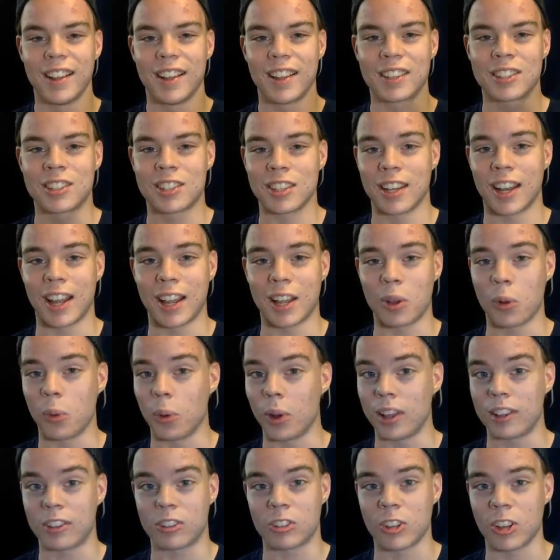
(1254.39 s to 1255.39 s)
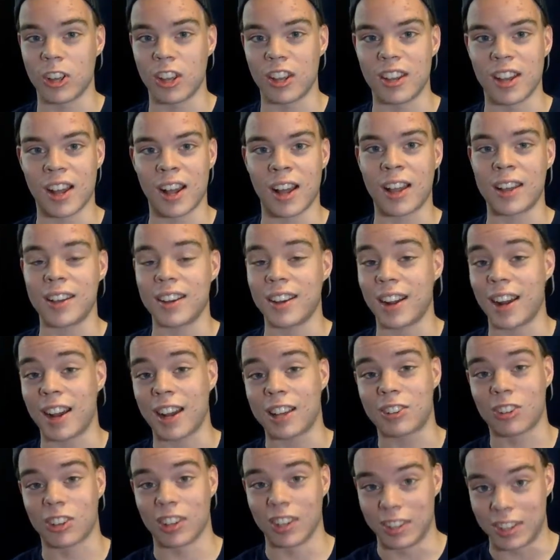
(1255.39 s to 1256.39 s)
Should I quit? Should I not? And I
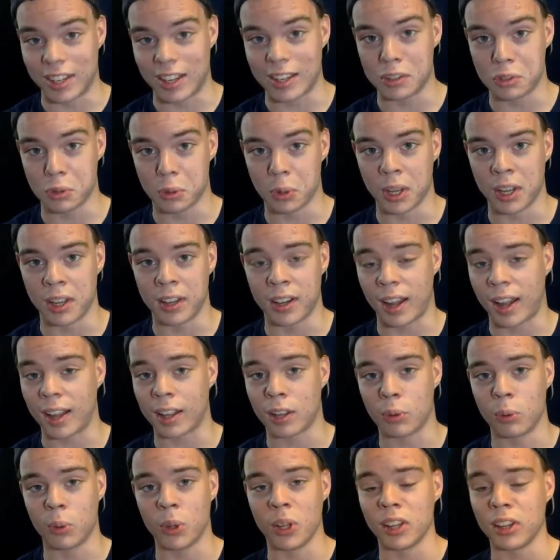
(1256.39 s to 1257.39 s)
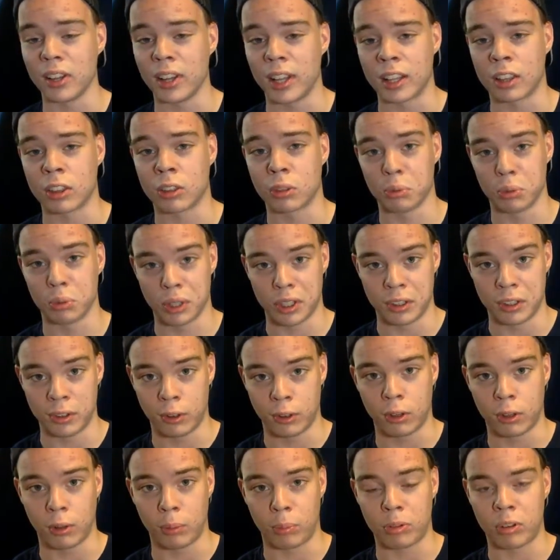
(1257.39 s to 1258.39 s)
actually did quit. I quit like 3
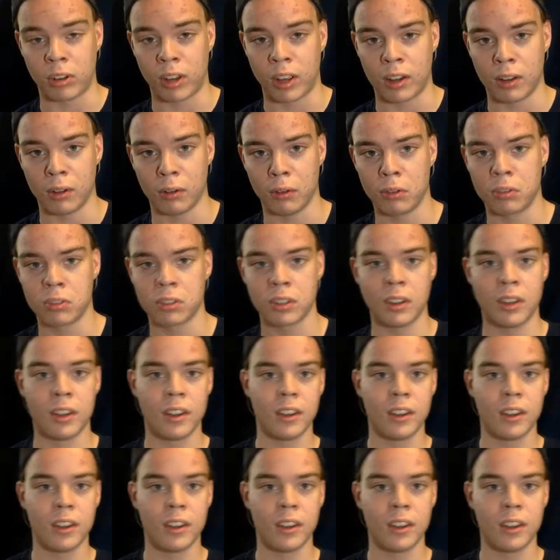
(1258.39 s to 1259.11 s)
YouTube channels.